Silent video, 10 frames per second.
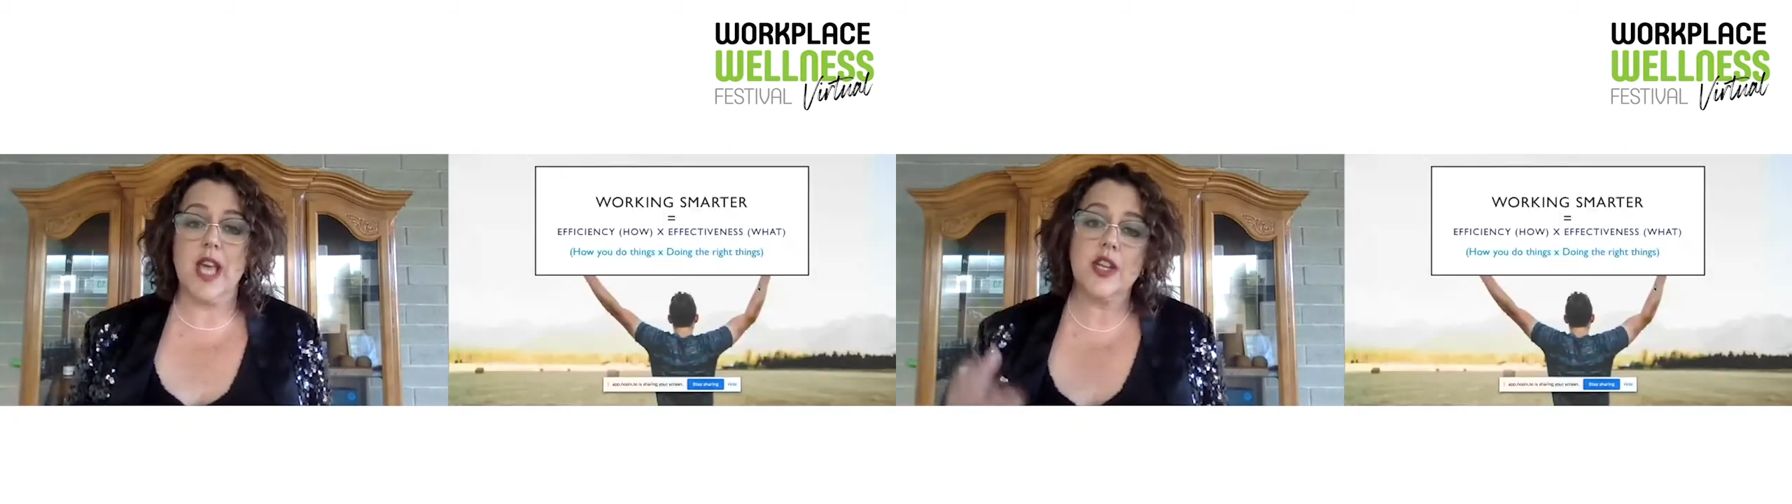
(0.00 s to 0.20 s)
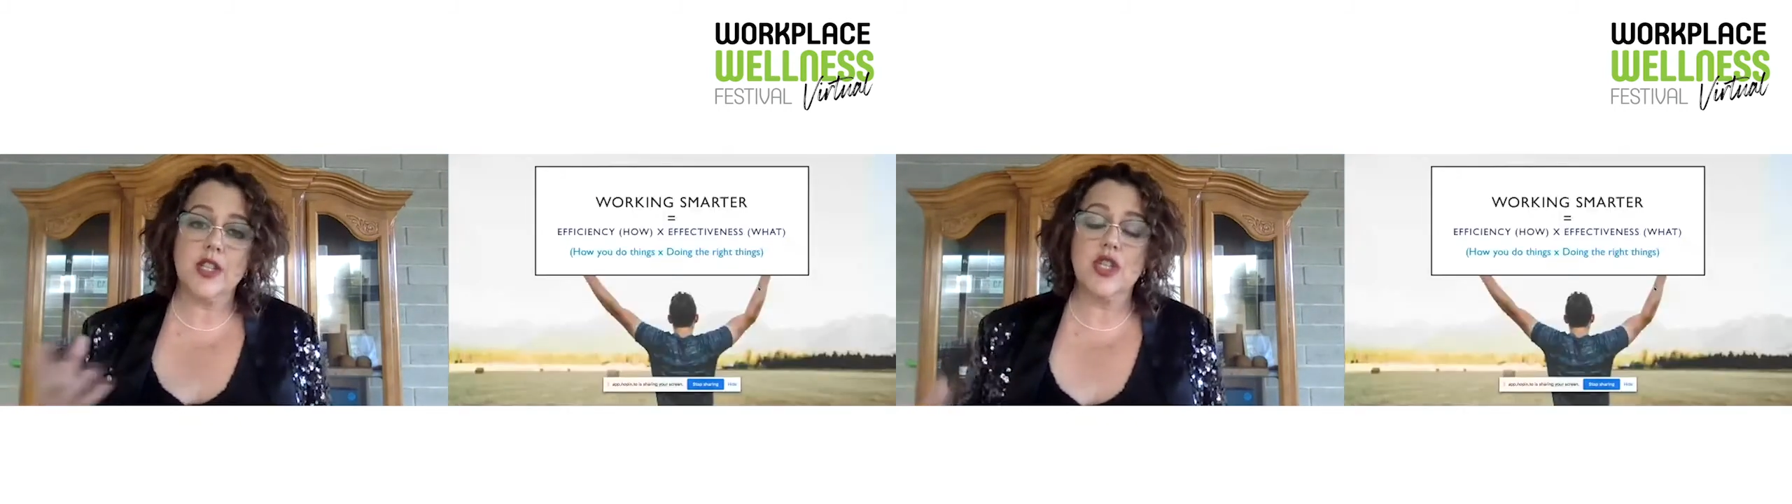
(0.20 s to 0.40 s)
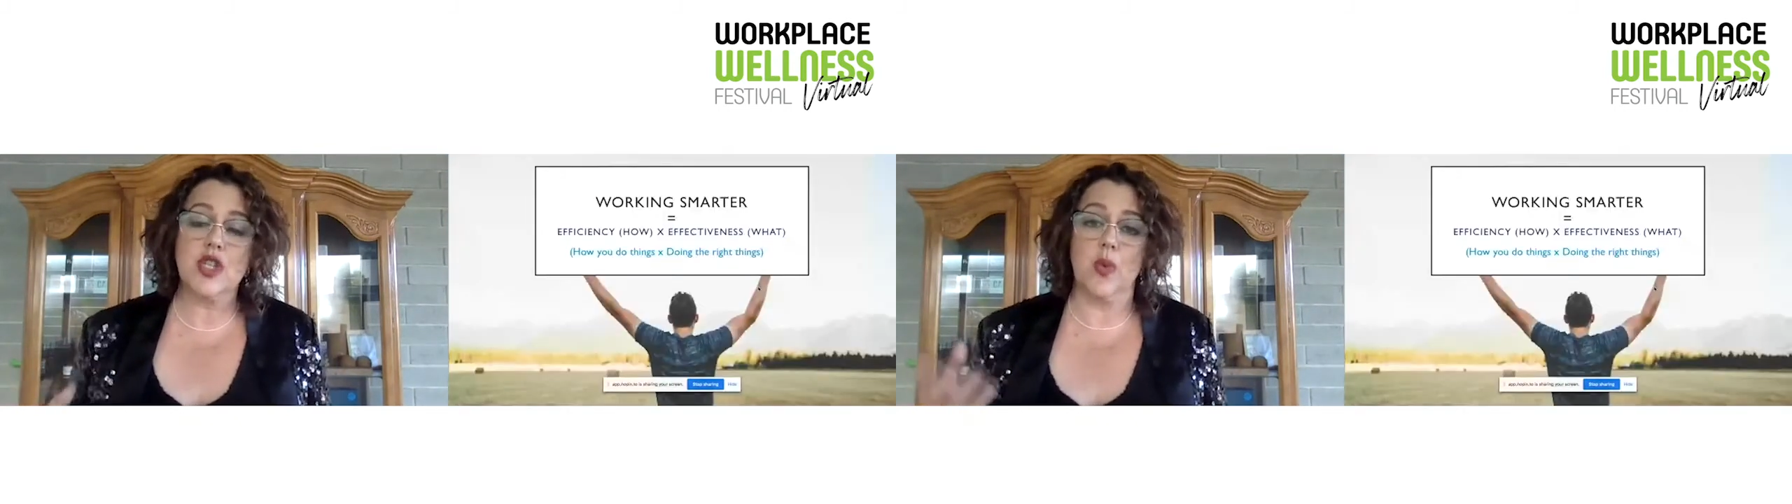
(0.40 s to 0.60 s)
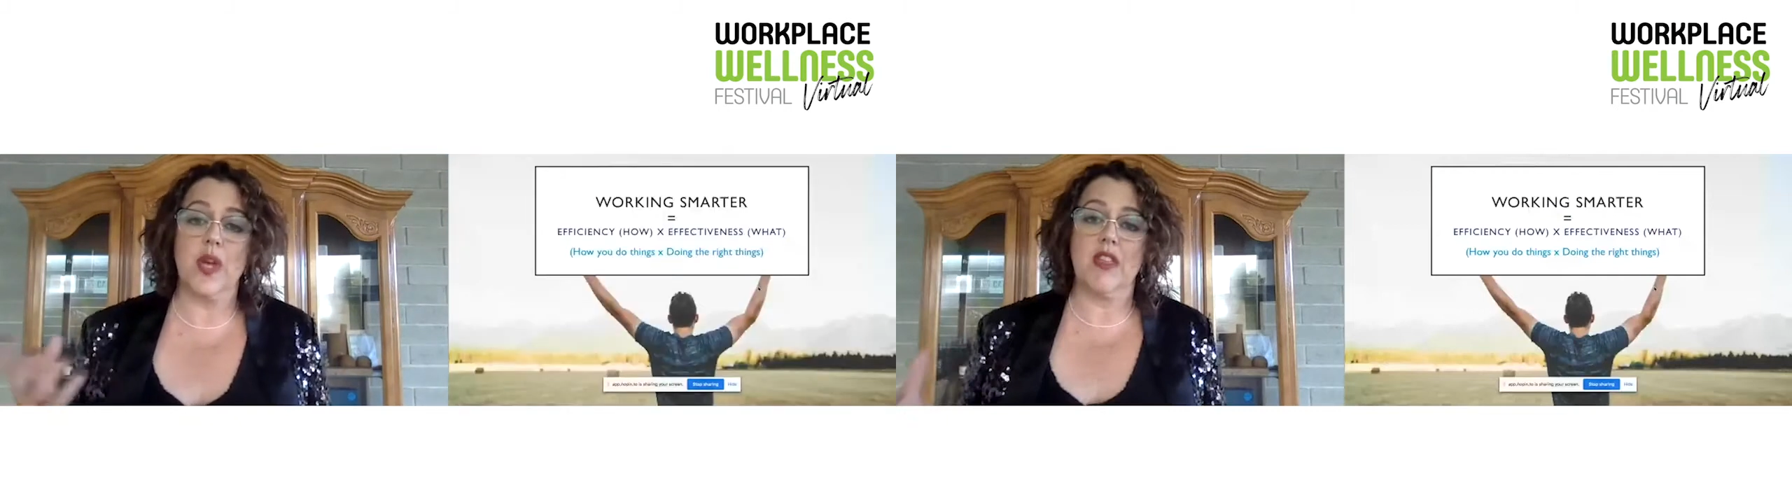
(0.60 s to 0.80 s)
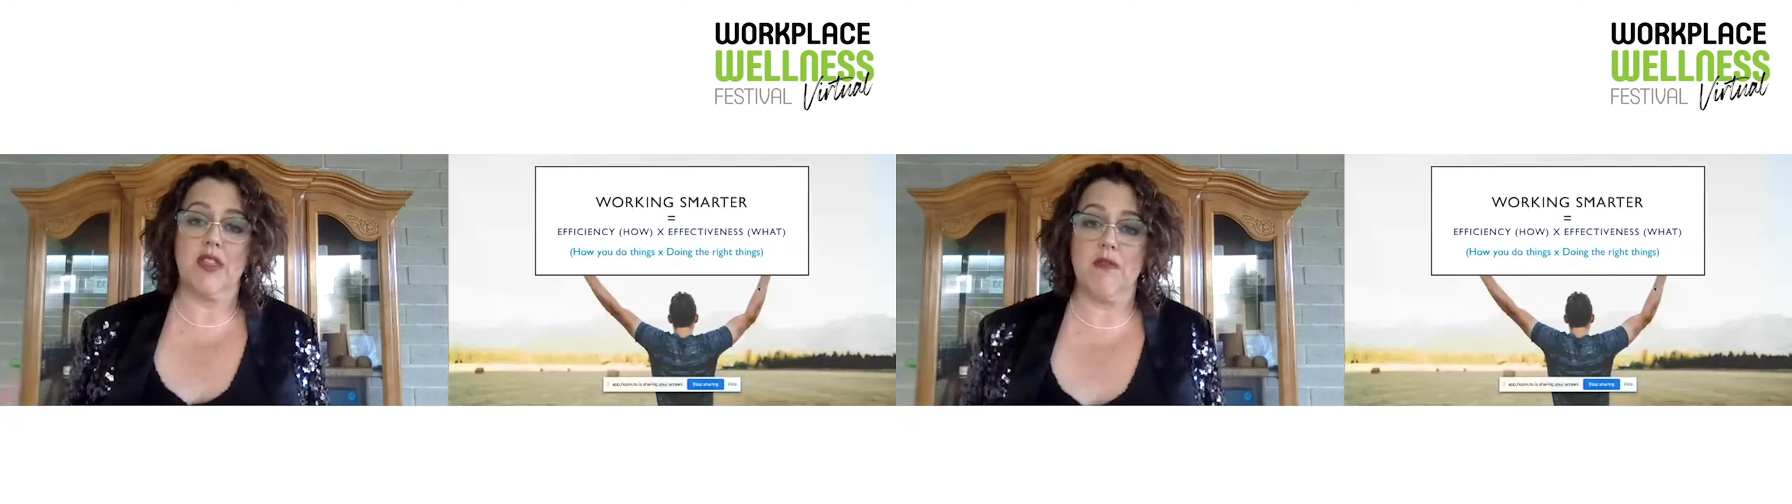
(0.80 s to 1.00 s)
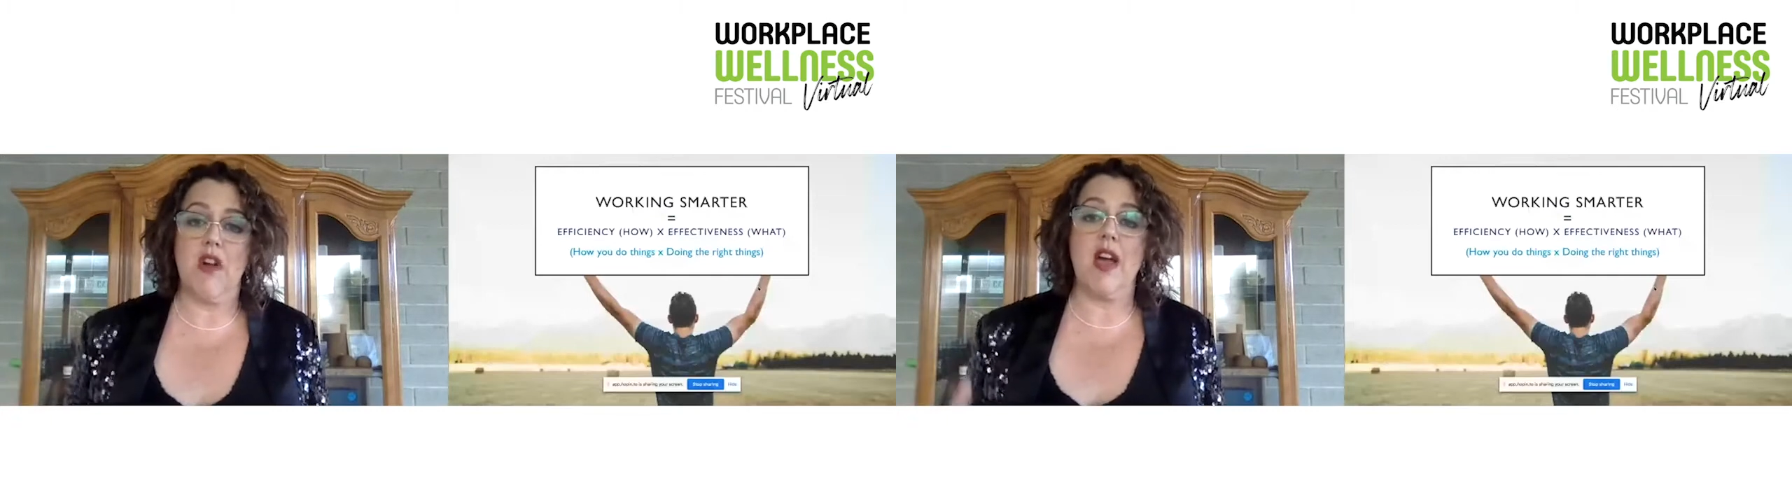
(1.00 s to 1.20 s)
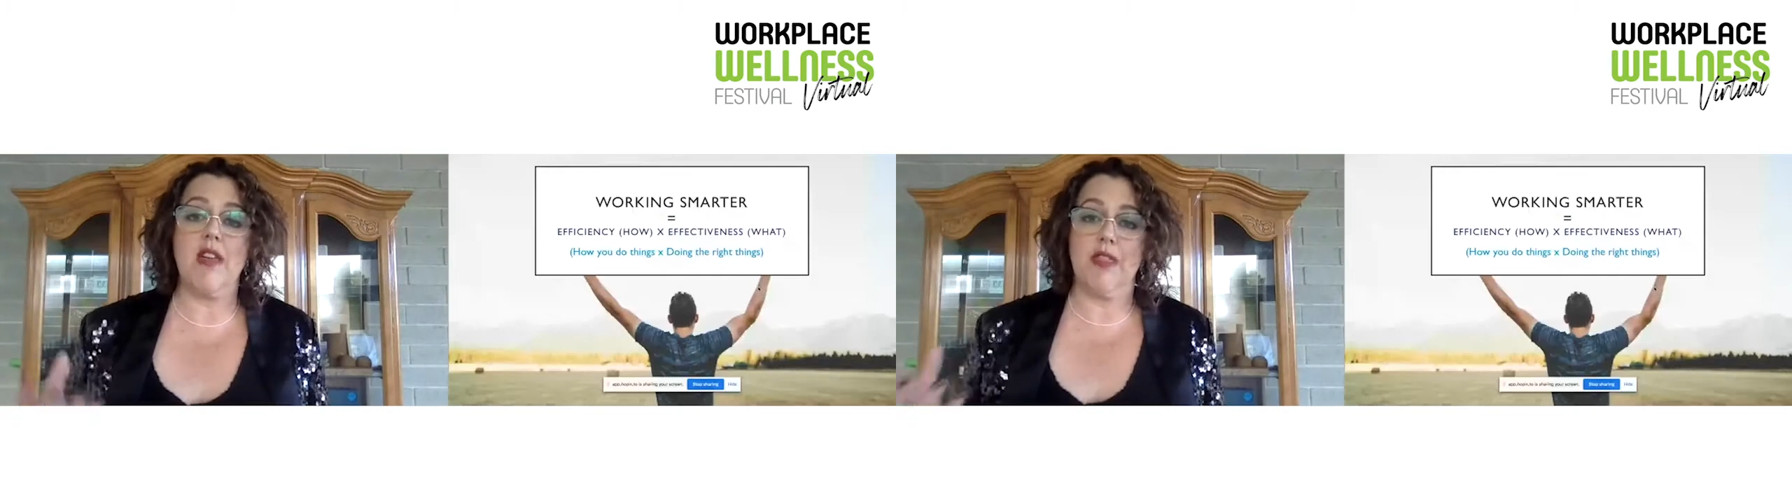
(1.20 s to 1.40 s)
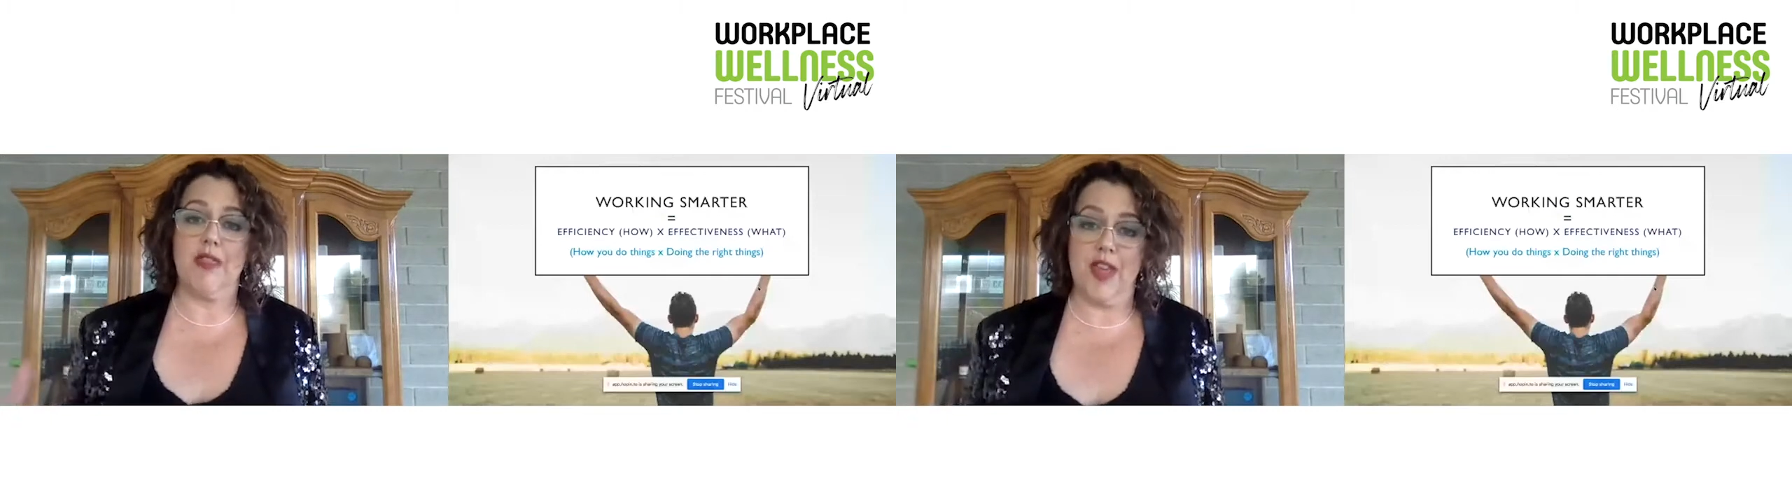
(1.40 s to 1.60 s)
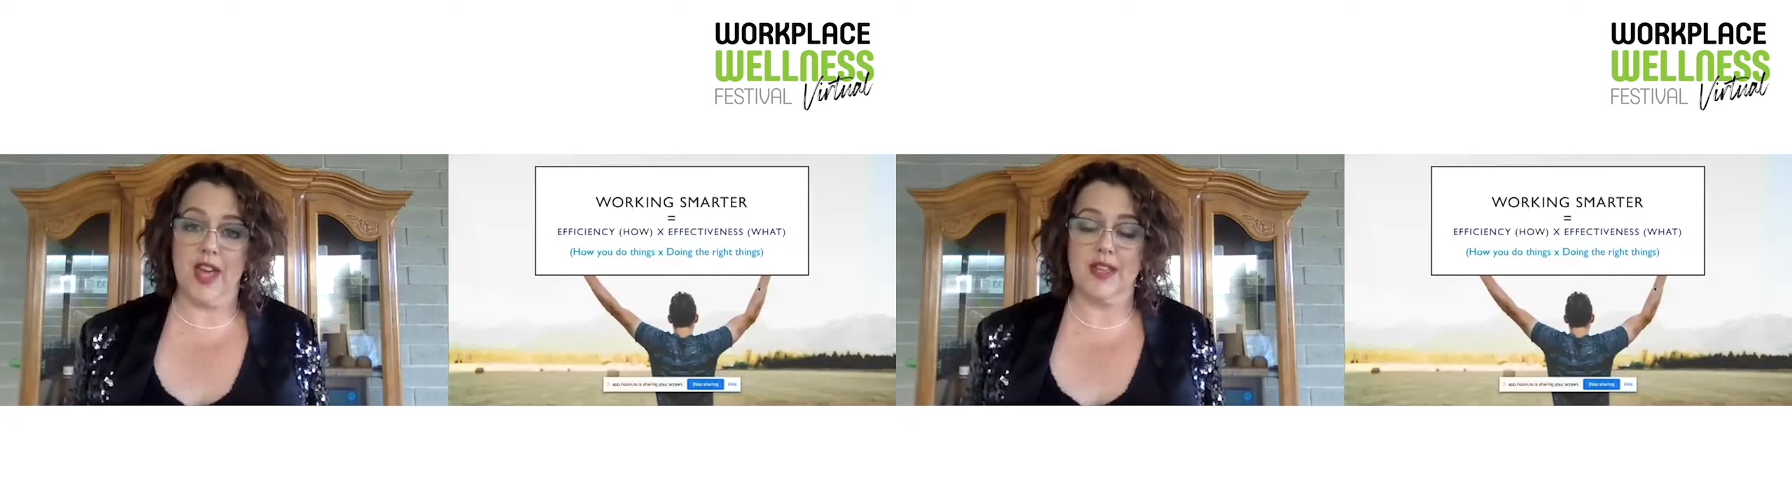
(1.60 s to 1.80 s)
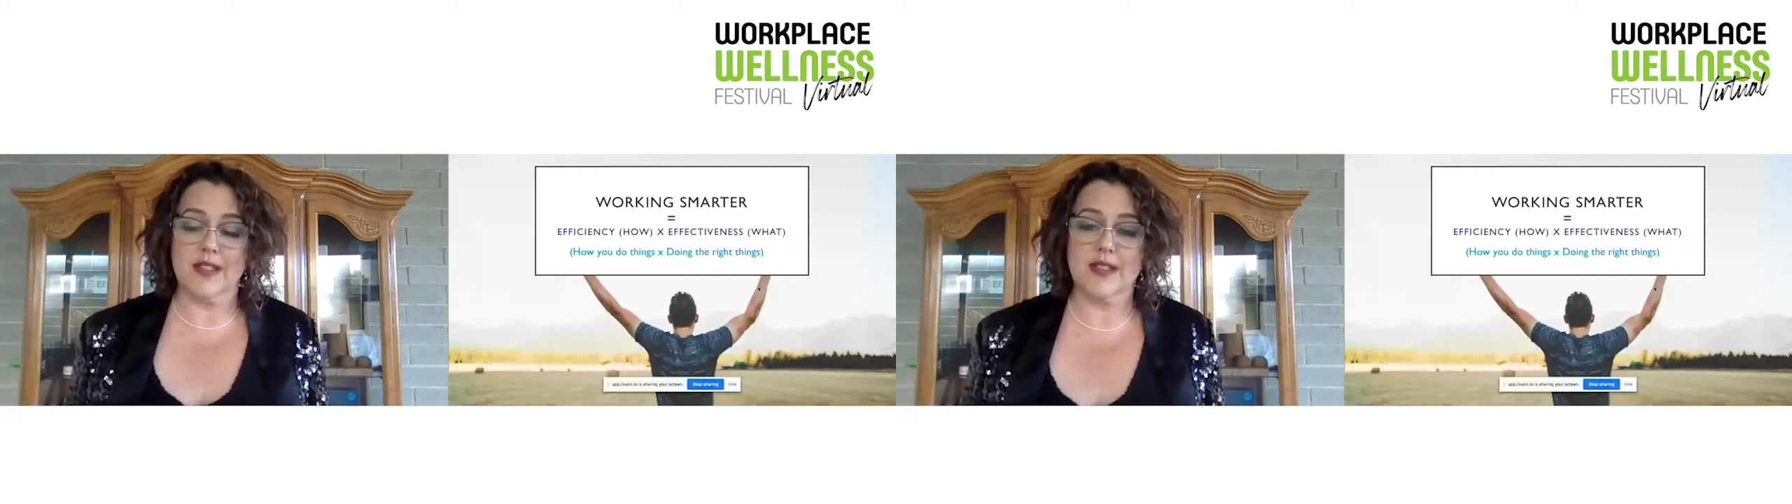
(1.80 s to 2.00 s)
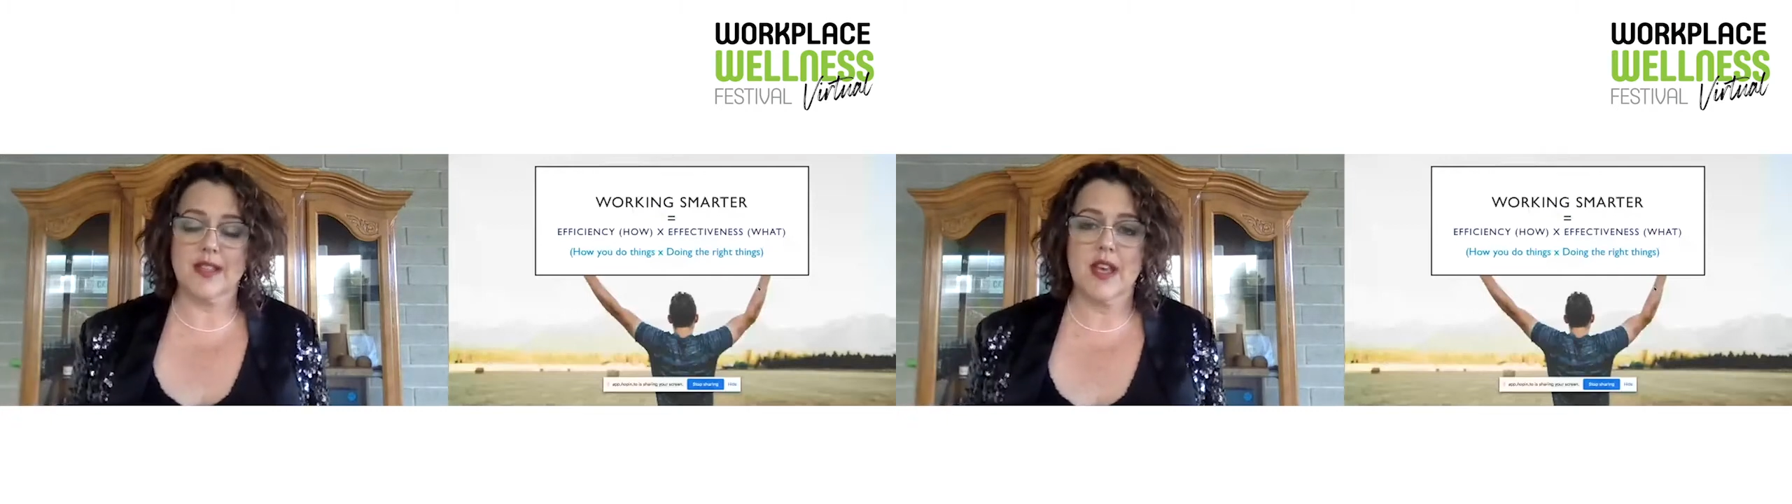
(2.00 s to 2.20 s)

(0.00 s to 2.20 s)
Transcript: actually doing the right things.